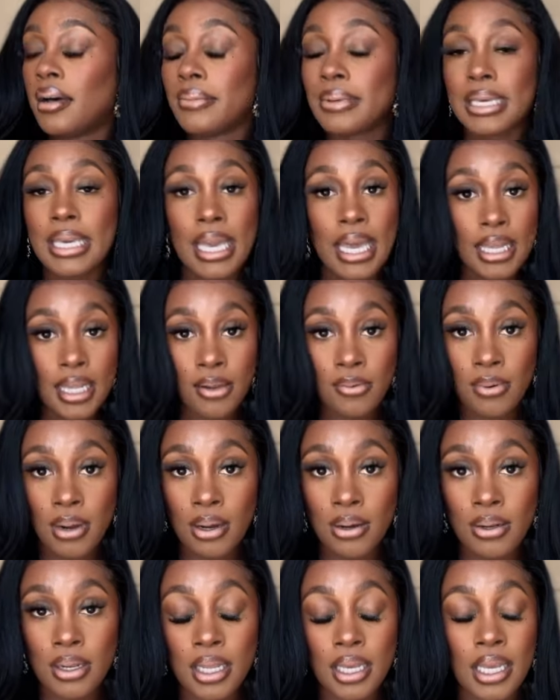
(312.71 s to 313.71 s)
Kelly
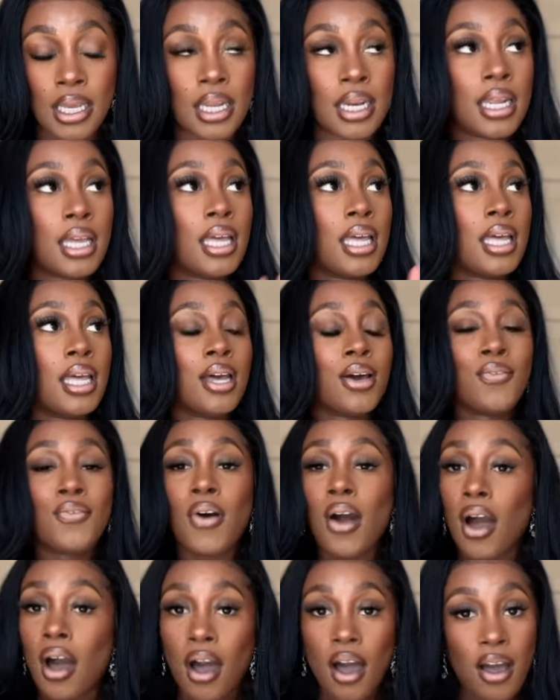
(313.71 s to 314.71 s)
Rowland, for
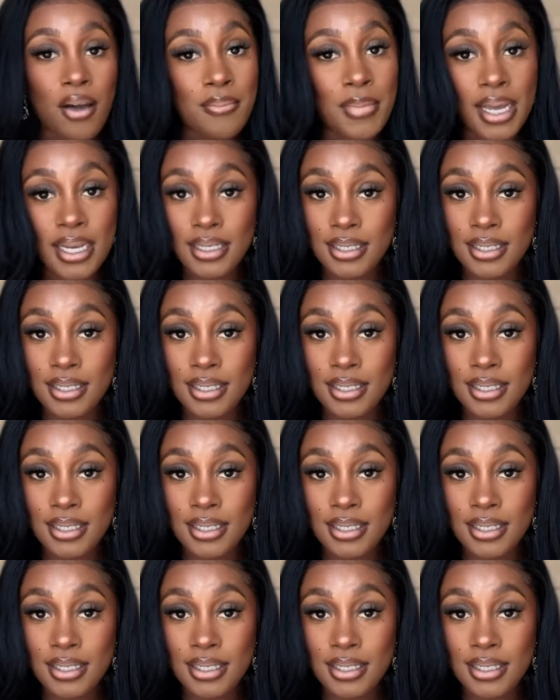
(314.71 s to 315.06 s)
all my